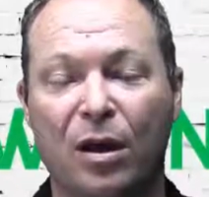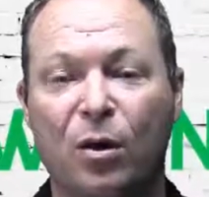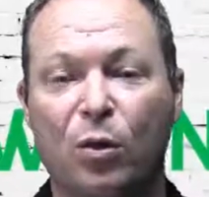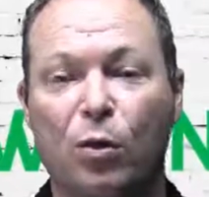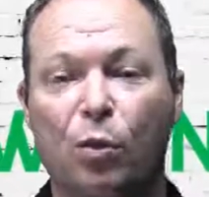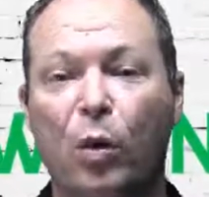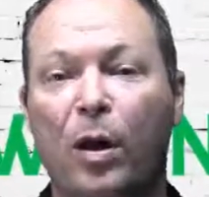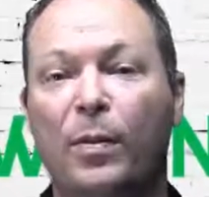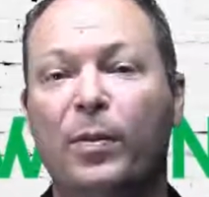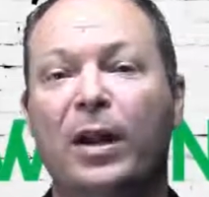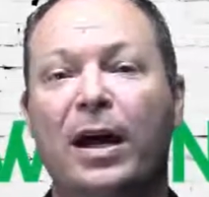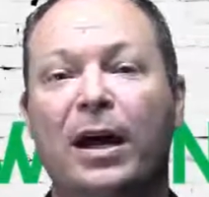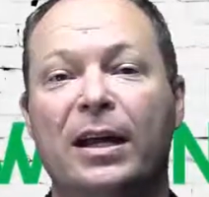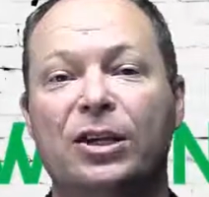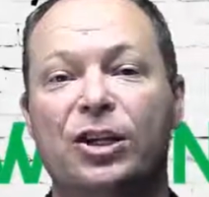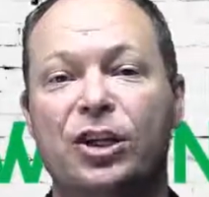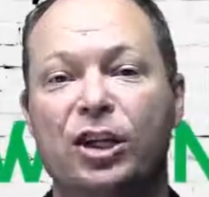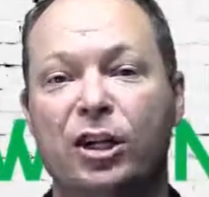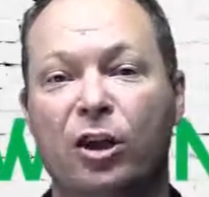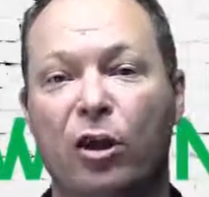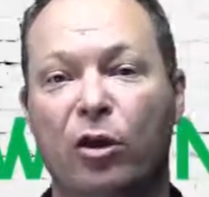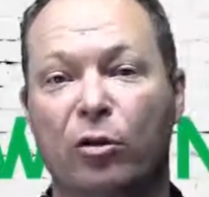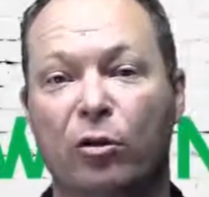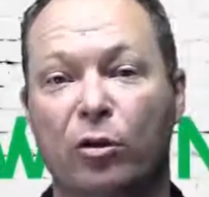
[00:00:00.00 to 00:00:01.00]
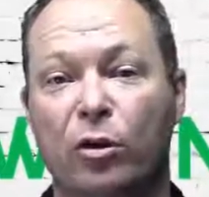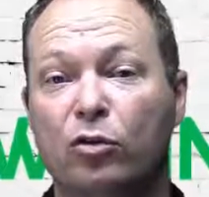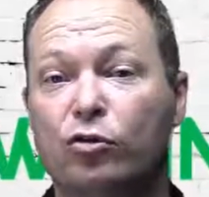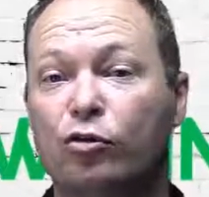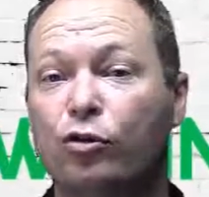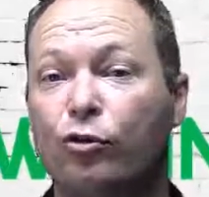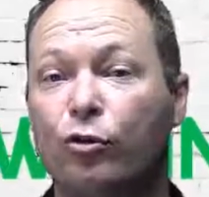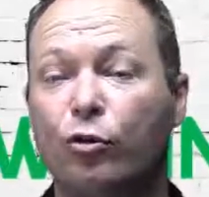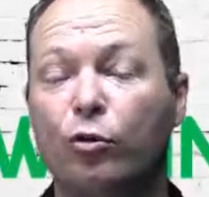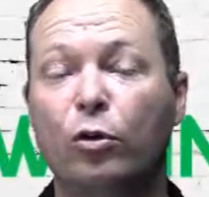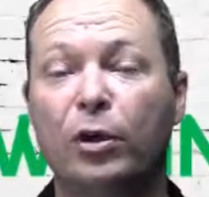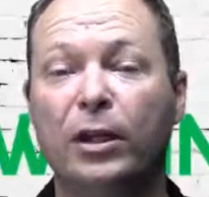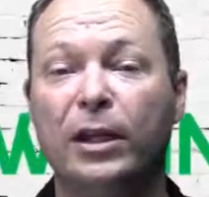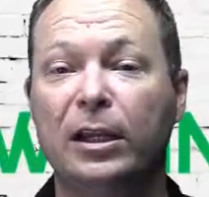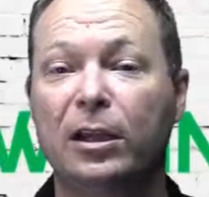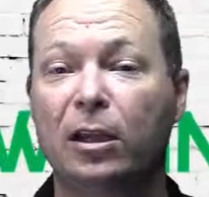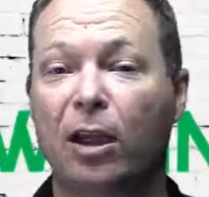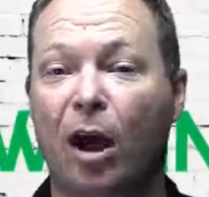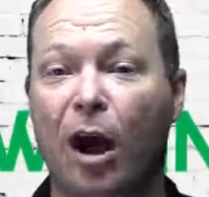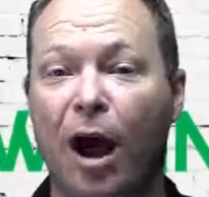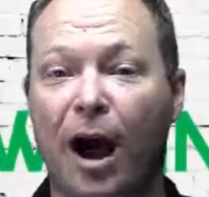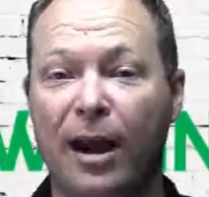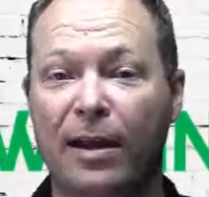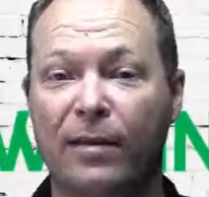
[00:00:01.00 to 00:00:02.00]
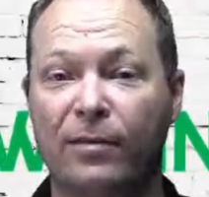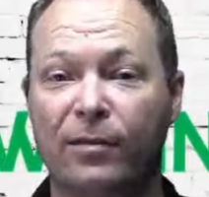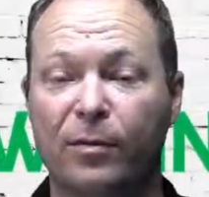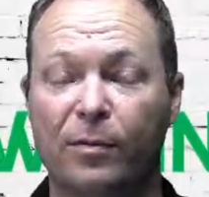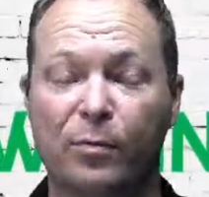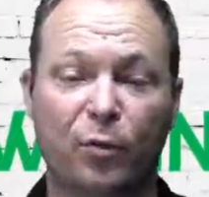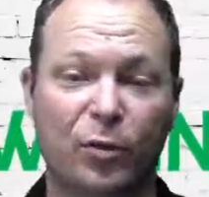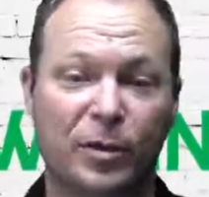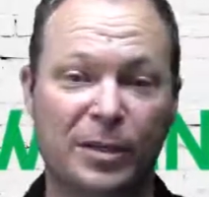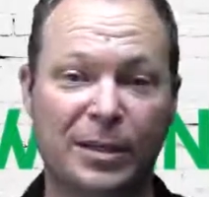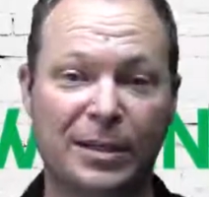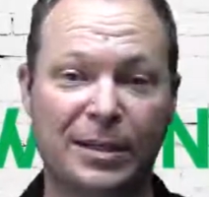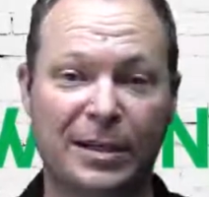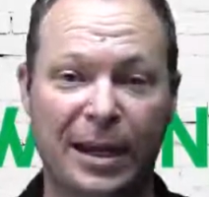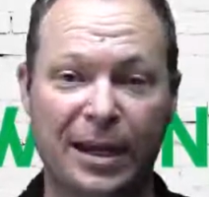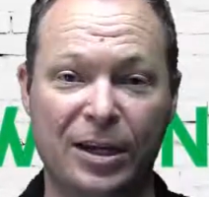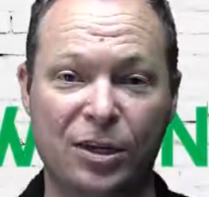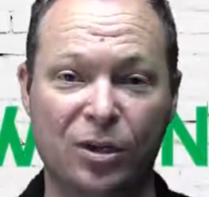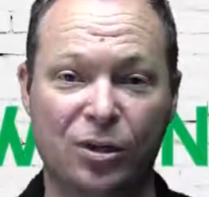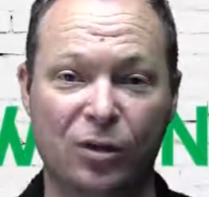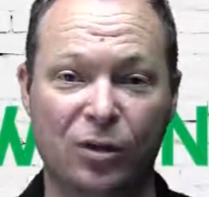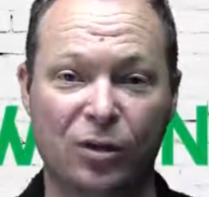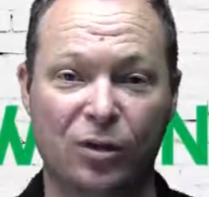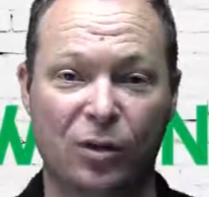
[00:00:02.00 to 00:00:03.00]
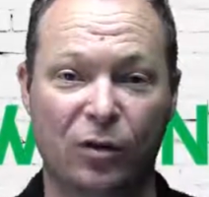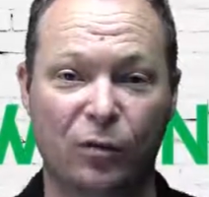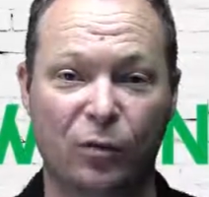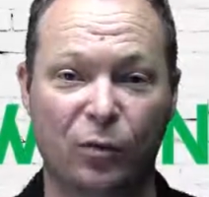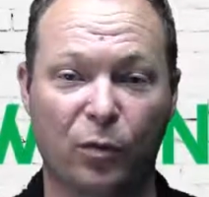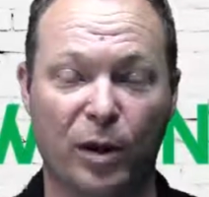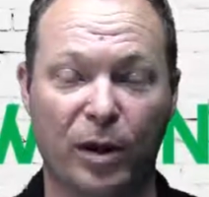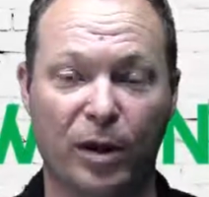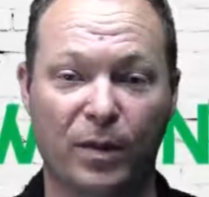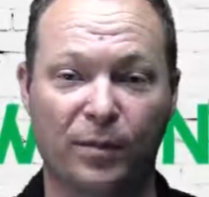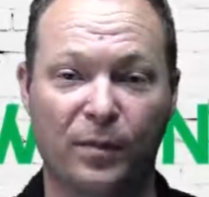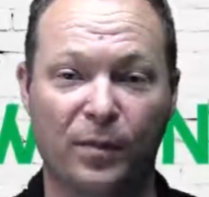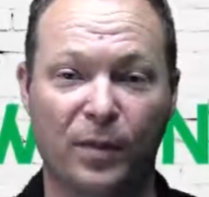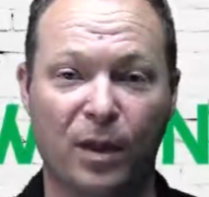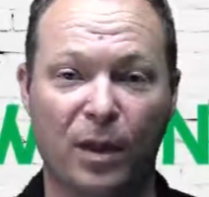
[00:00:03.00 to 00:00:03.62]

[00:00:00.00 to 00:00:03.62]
Webinar Geo, truly live presentation software.